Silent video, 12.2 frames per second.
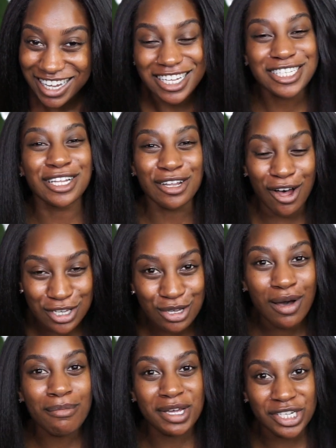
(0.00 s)
to law school
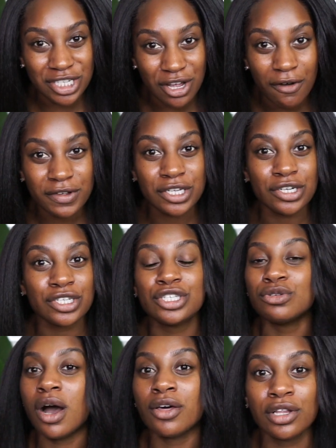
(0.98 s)
admissions officers
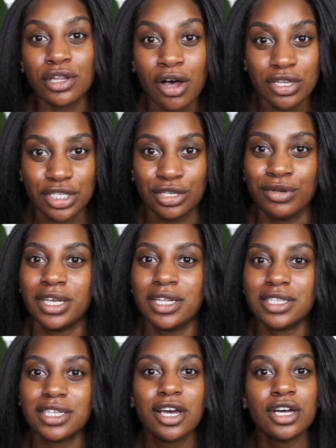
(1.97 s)
to other law students